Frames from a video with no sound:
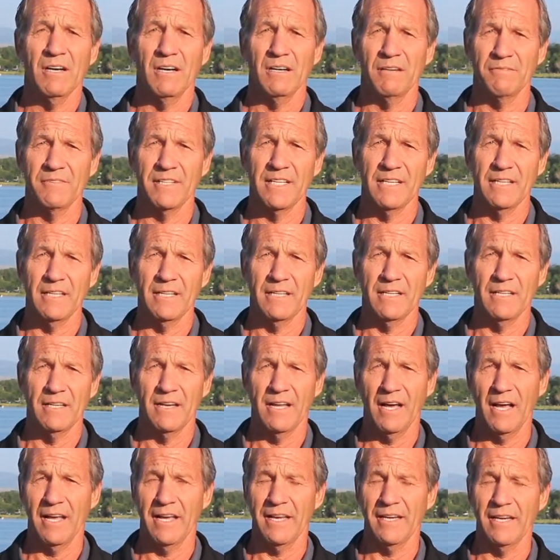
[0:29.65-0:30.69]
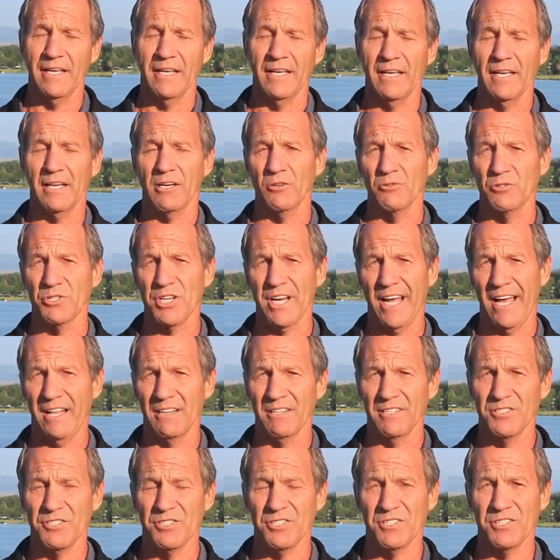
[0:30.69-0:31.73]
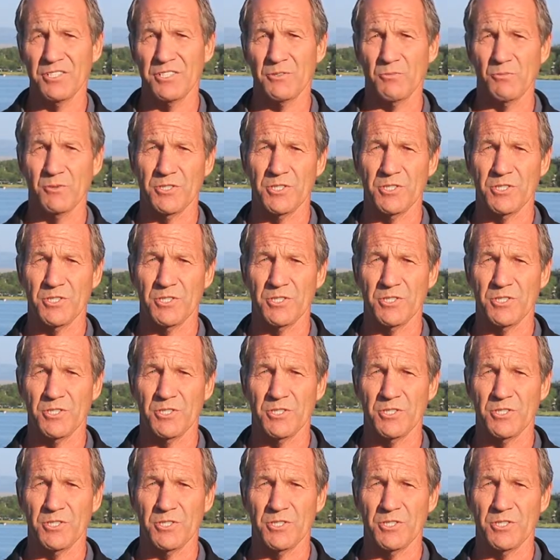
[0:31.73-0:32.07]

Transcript: of the nine eco challenges,